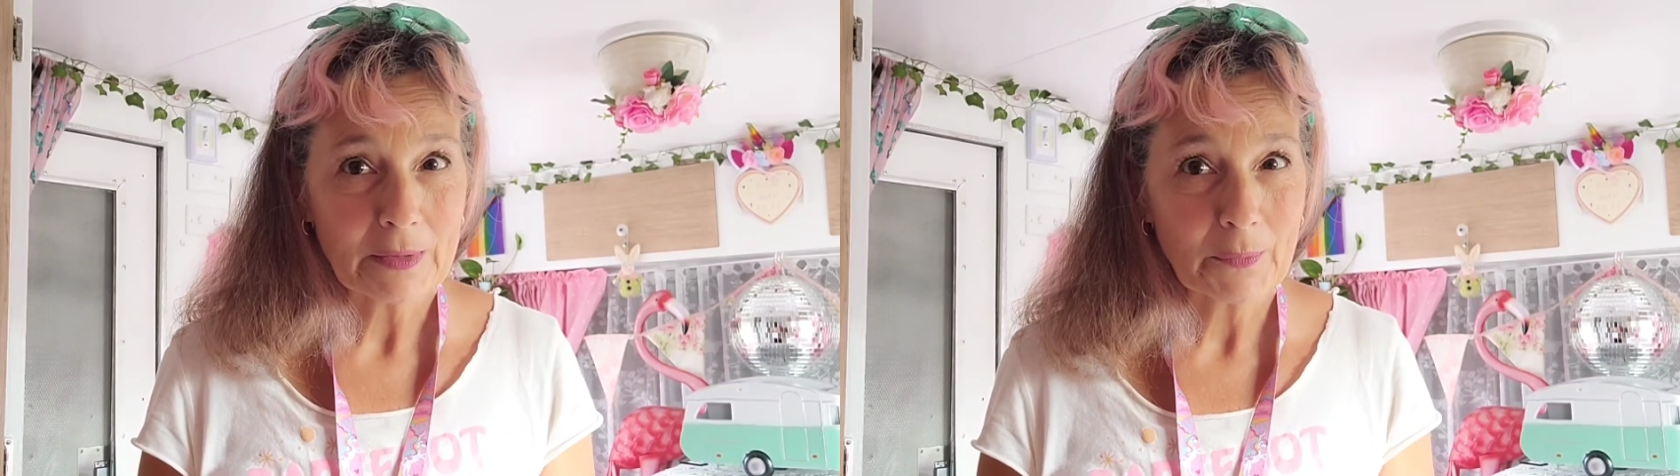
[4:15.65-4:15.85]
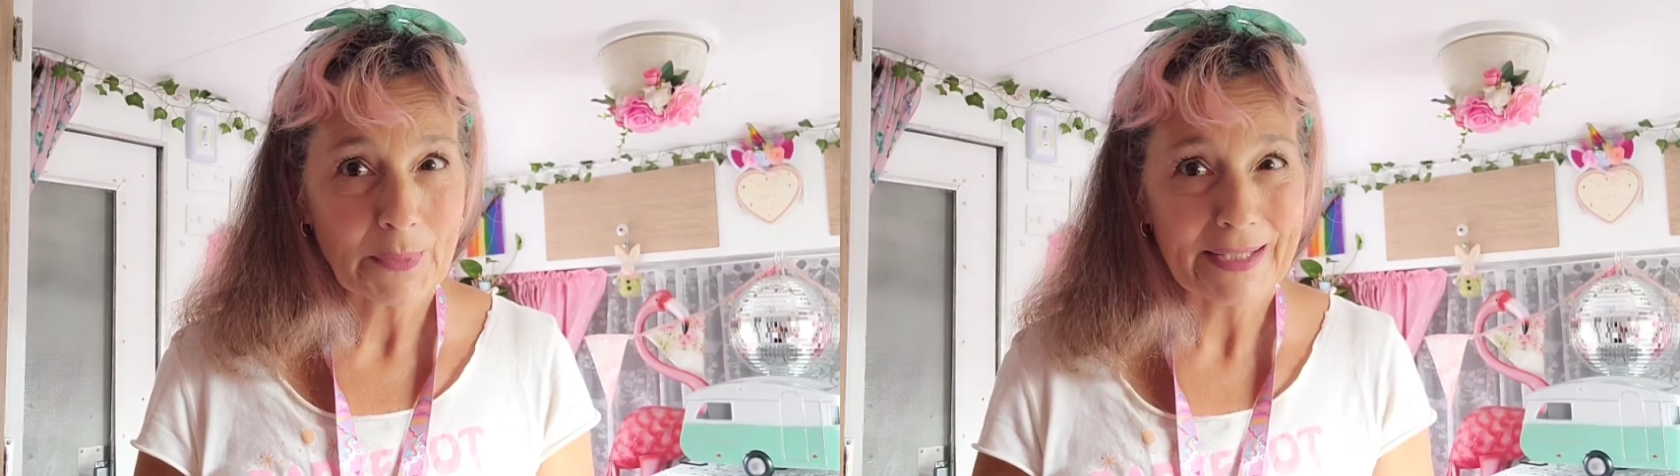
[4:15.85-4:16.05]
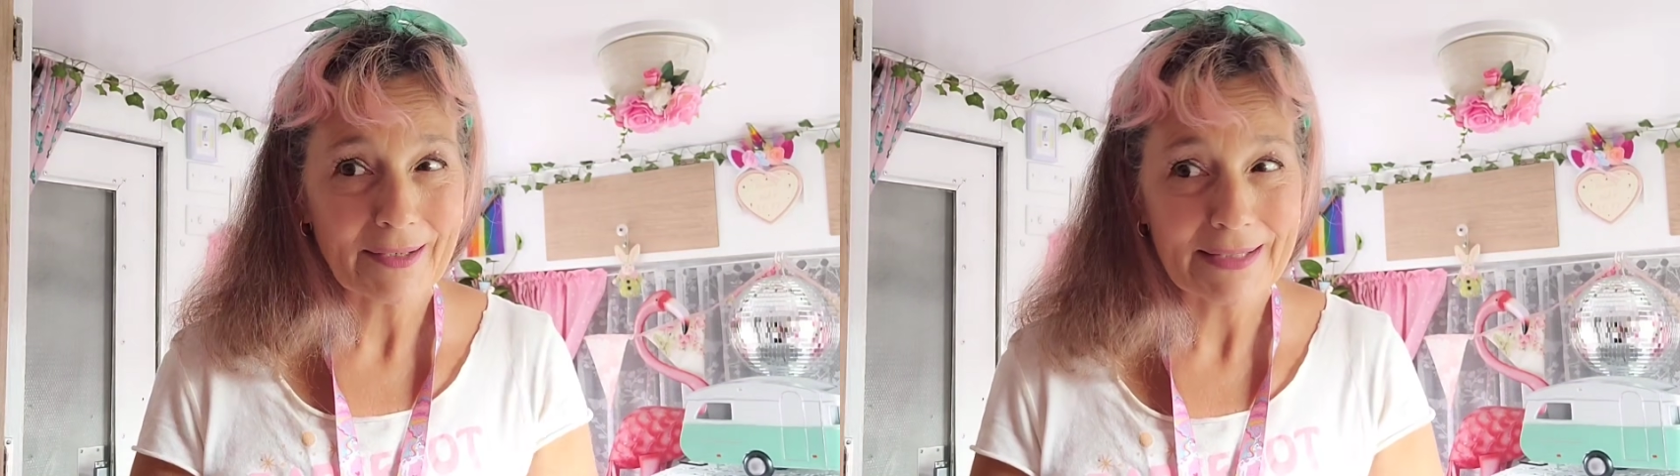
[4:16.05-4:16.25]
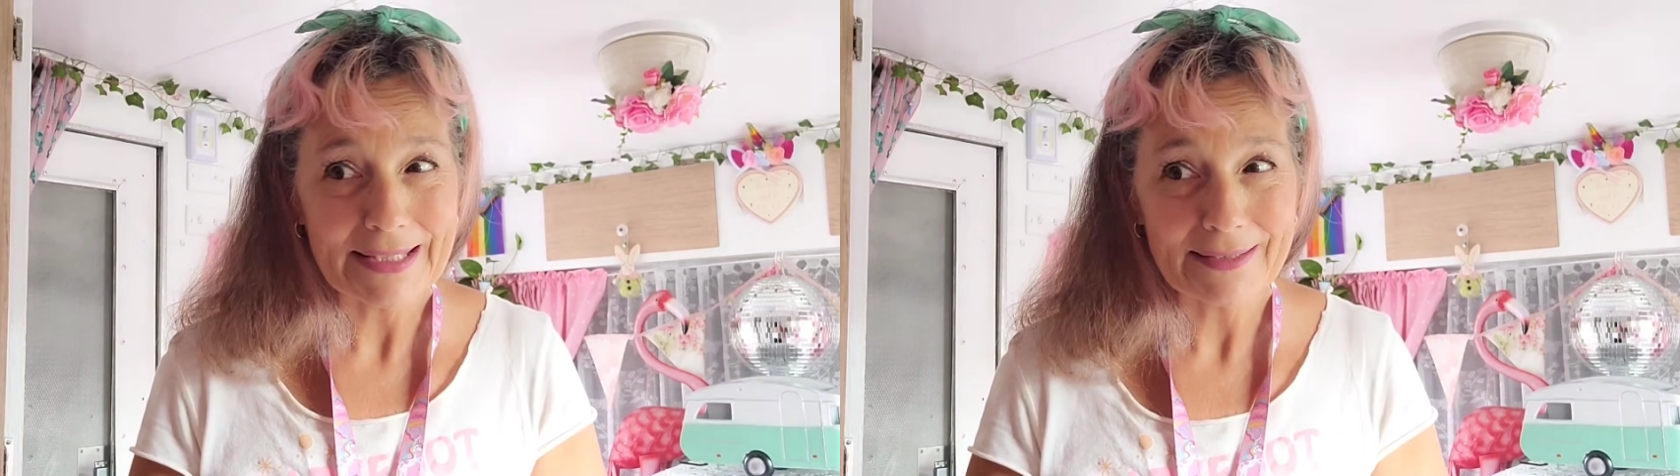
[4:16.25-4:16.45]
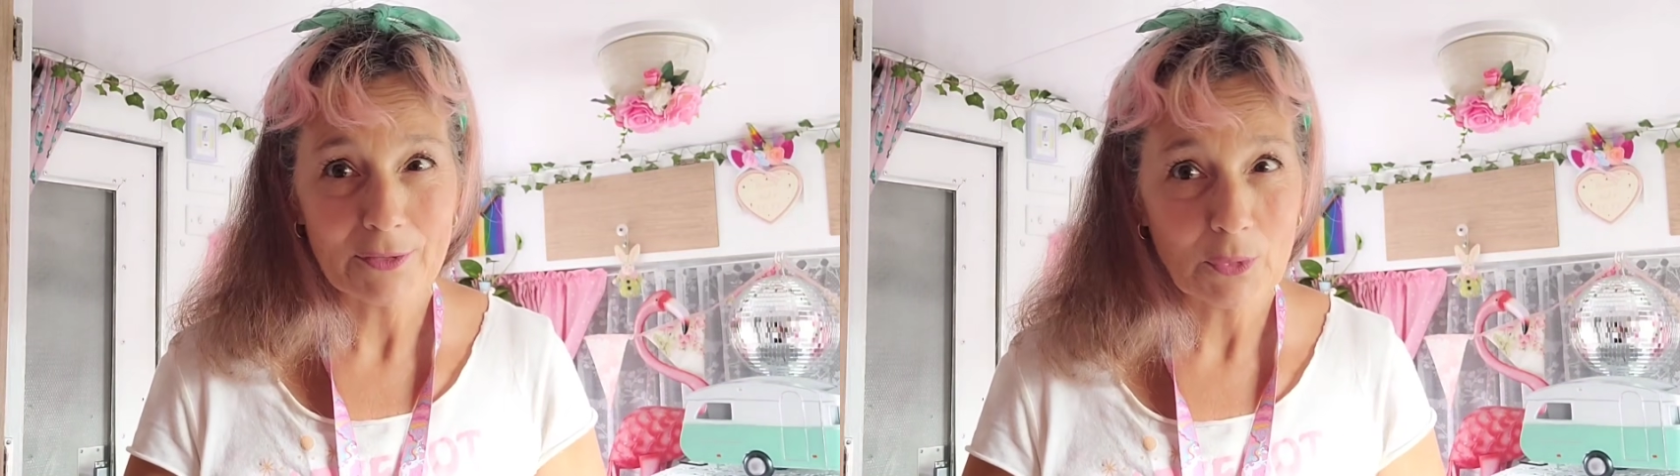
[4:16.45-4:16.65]
when I
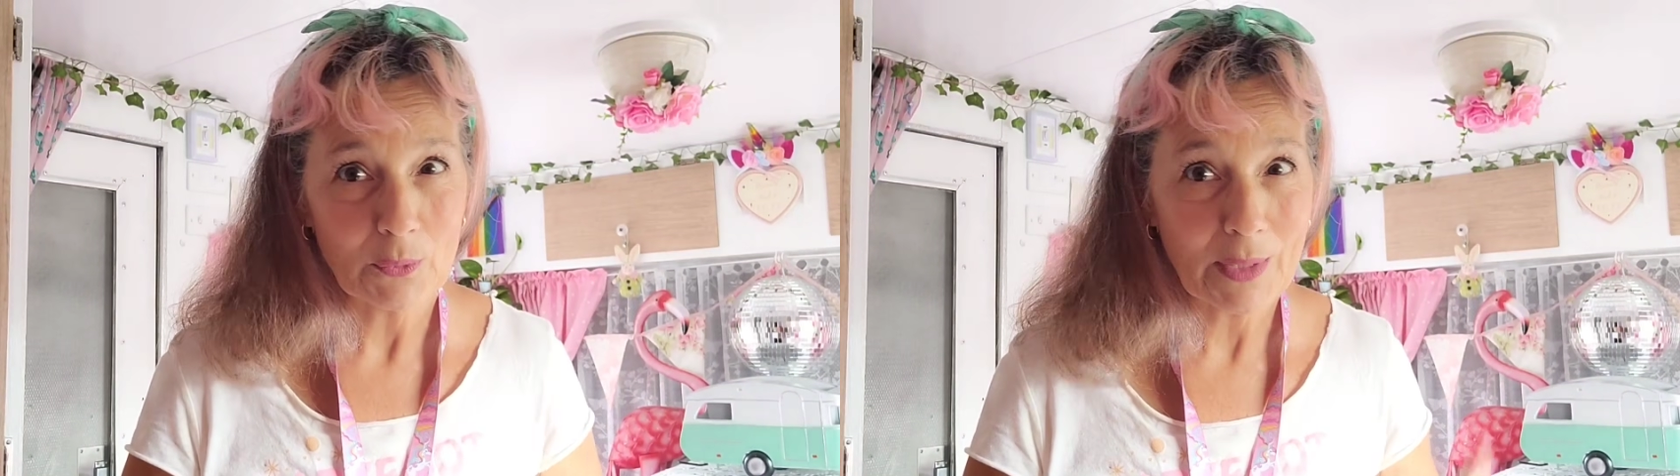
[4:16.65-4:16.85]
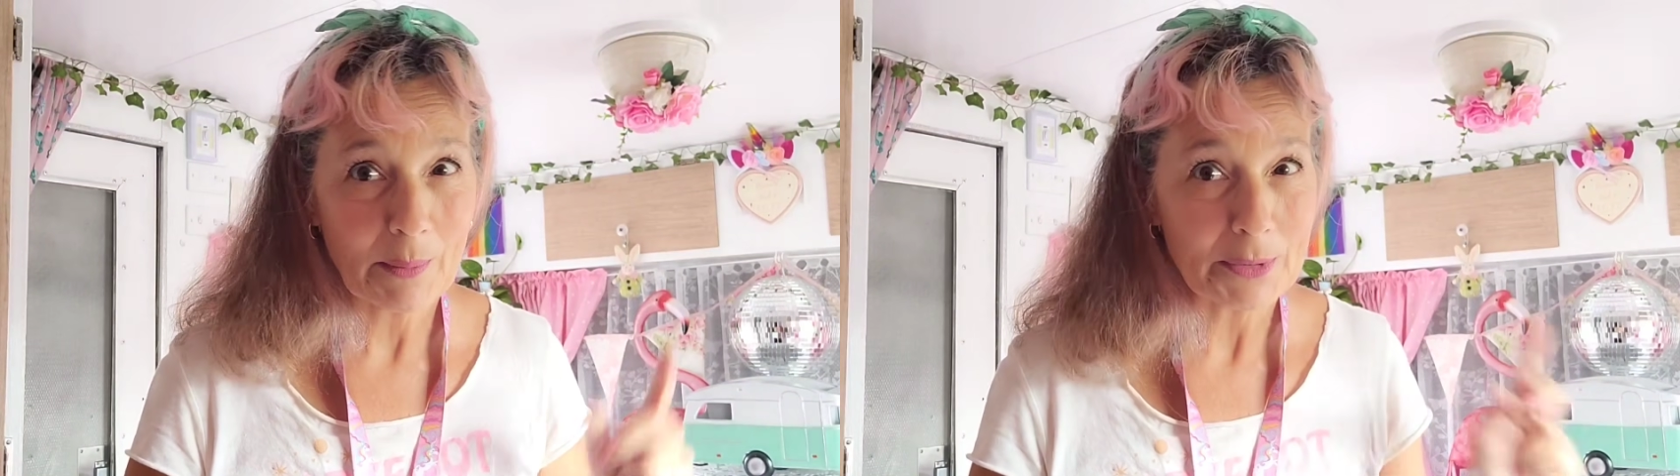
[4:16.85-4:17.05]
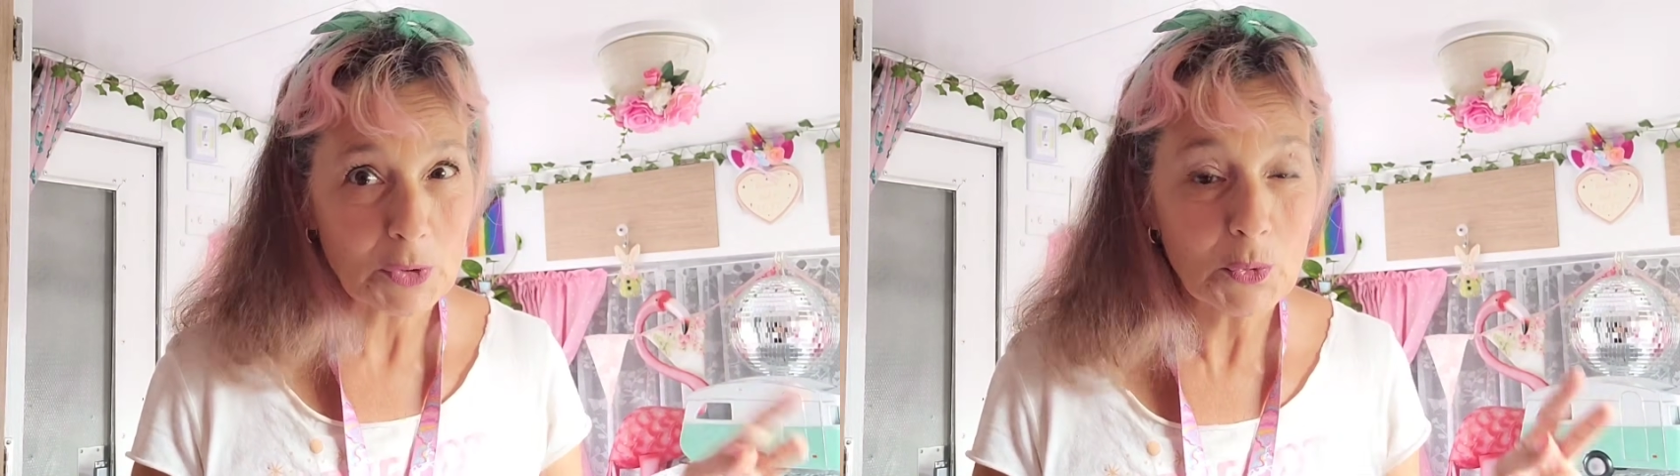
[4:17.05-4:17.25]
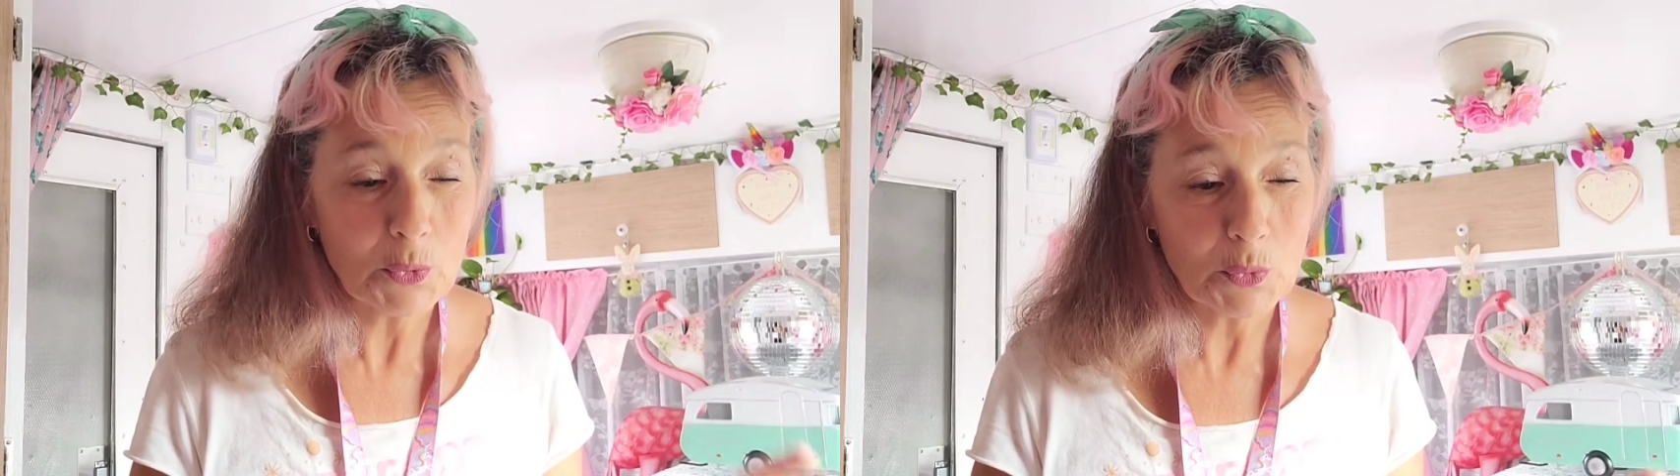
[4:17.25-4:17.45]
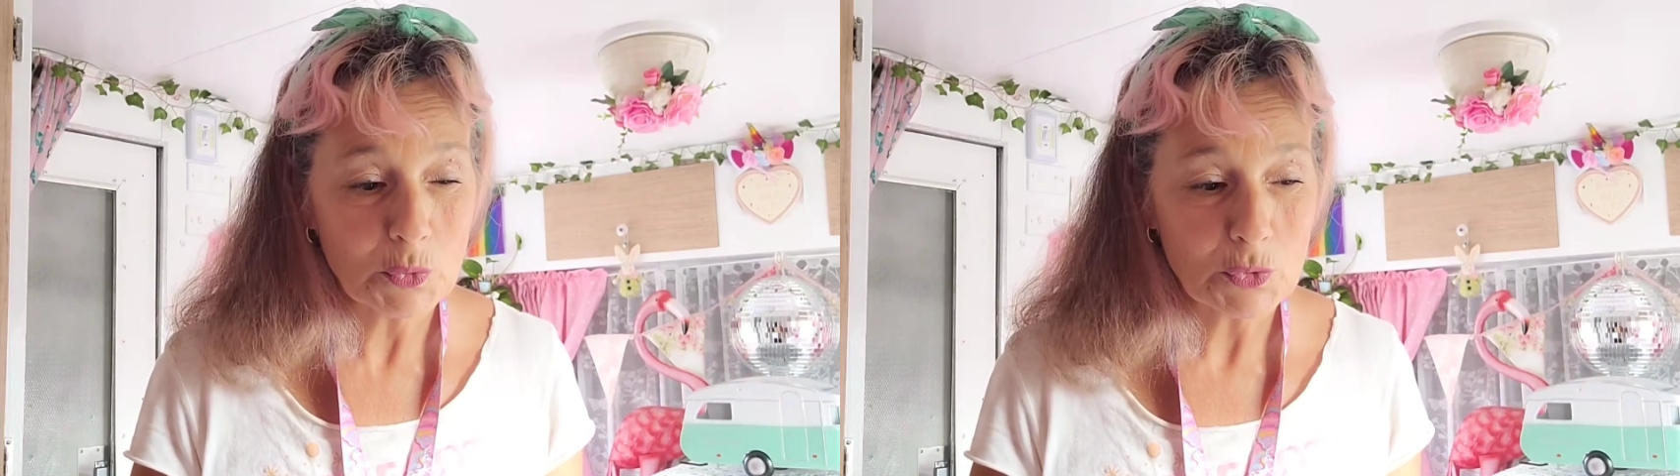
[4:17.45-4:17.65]
need to do number
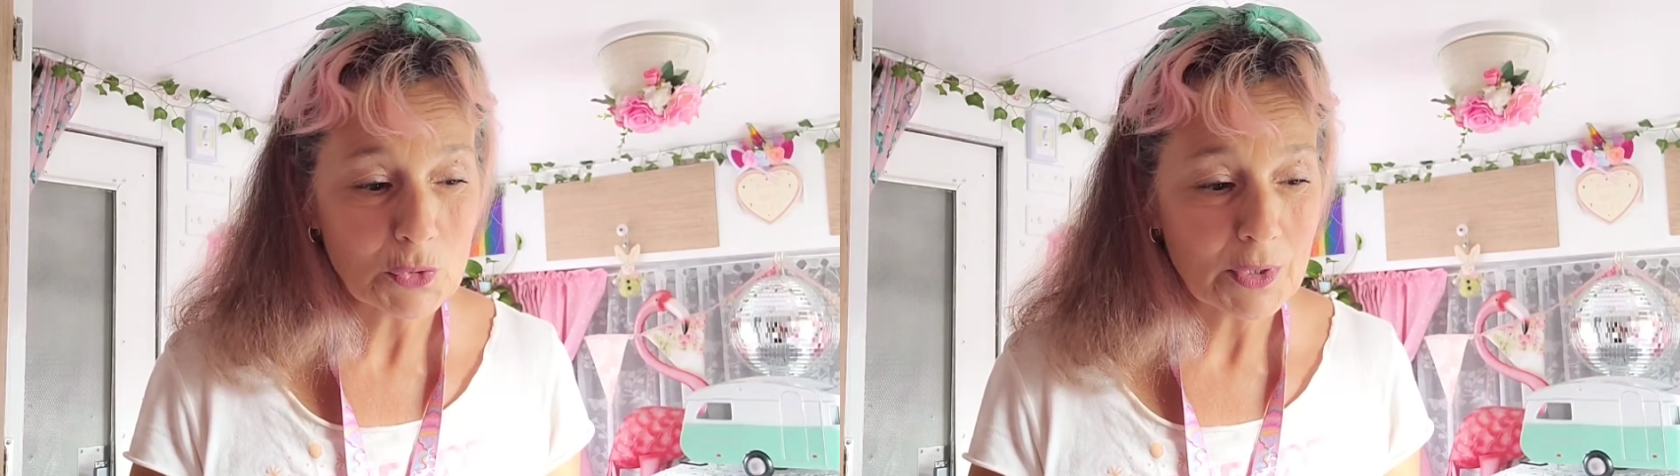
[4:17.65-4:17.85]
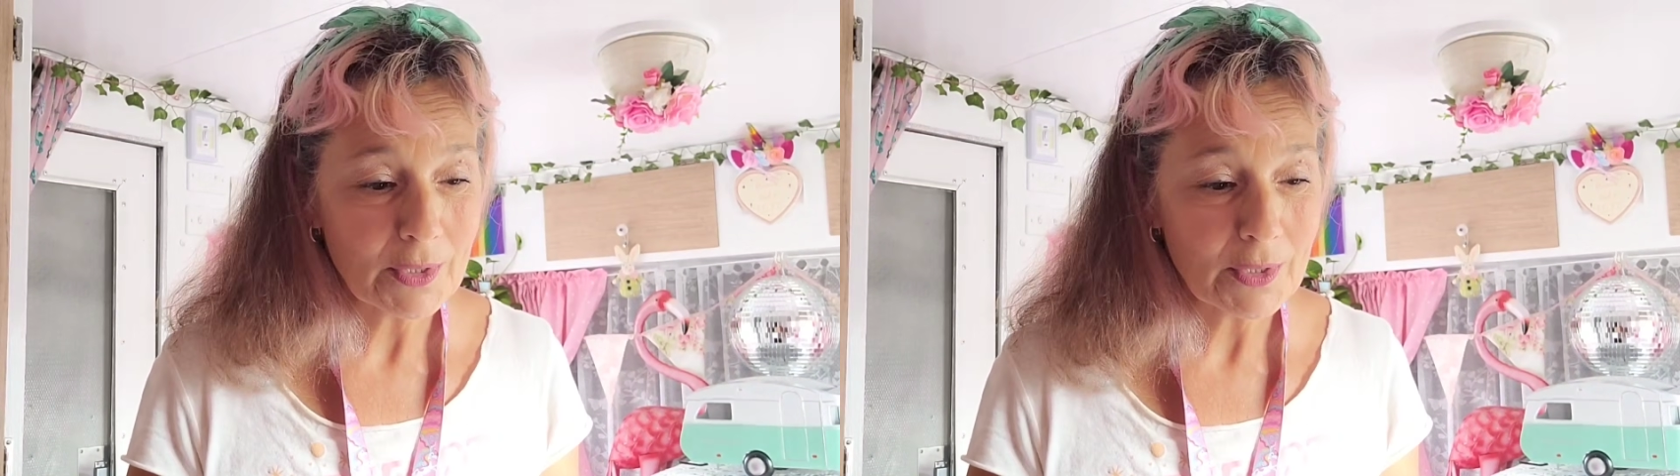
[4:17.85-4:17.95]
twos